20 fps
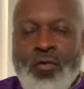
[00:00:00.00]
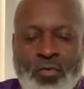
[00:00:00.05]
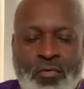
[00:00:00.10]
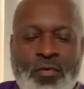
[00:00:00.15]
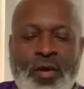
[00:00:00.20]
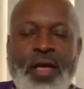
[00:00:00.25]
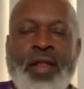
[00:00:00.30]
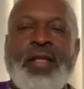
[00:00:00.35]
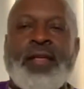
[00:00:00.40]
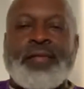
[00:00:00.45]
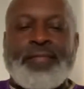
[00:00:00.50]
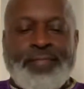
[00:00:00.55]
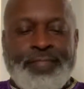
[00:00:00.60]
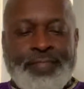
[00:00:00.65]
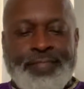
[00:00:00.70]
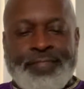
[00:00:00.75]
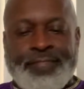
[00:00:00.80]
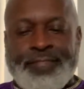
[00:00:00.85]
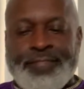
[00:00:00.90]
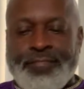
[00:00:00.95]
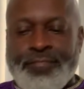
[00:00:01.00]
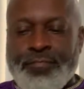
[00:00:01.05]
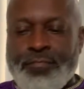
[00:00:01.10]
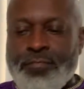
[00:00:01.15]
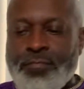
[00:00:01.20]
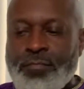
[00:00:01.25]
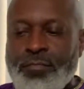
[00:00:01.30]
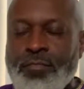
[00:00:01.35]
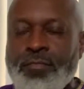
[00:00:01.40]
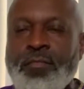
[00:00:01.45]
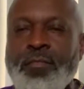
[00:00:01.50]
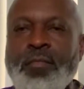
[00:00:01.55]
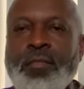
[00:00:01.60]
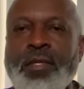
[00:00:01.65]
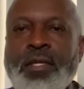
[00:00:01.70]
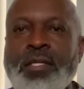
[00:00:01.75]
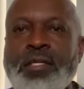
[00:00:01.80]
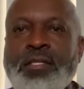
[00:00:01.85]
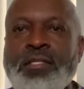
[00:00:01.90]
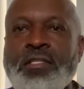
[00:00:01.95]
Alrighty.
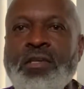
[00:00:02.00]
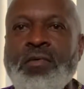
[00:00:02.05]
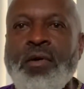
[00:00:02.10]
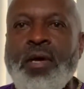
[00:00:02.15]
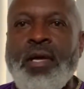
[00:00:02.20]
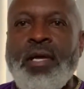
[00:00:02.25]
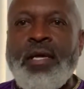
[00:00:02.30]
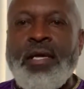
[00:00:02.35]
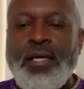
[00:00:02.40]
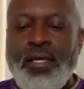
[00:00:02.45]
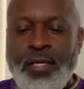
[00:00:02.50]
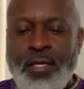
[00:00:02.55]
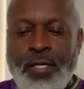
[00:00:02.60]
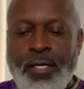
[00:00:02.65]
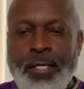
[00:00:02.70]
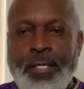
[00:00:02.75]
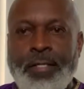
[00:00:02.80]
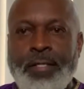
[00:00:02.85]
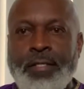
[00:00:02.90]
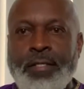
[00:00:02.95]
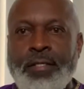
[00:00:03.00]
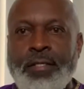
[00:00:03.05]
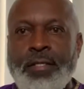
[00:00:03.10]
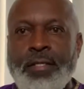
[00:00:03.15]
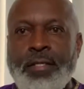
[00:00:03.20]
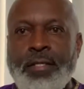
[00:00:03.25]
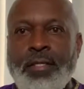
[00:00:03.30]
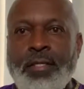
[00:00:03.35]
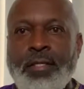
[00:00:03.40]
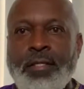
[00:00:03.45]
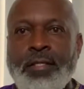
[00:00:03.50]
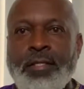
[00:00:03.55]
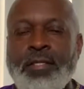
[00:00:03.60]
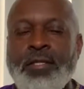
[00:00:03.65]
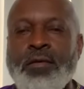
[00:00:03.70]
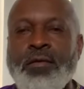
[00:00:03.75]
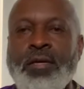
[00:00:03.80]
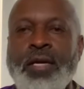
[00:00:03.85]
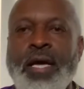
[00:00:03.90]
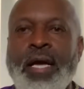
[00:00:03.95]
So I get
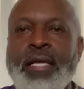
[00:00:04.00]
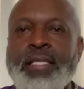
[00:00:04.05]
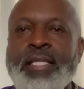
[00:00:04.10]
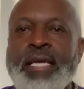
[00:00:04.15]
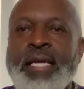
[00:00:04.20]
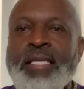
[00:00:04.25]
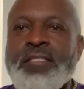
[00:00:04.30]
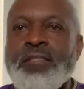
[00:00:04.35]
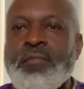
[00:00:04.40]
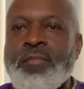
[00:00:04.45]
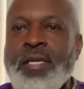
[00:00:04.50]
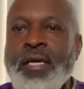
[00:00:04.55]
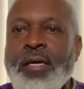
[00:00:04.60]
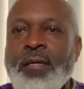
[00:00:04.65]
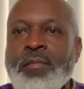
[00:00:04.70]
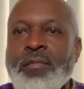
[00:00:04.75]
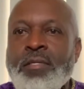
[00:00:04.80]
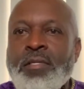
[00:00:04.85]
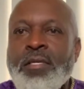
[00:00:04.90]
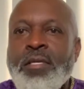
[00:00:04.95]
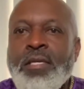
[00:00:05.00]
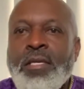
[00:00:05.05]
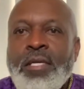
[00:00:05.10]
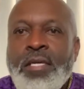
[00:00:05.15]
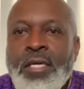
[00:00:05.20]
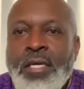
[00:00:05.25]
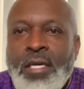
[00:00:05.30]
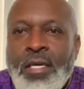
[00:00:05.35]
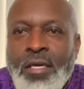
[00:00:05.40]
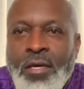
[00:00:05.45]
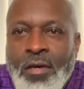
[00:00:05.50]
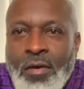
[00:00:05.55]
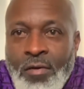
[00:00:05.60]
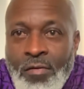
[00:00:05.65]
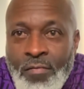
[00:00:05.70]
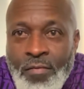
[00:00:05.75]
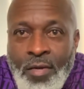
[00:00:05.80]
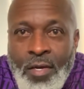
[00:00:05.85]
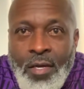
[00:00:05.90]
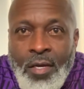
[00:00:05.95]
guys ask sometimes of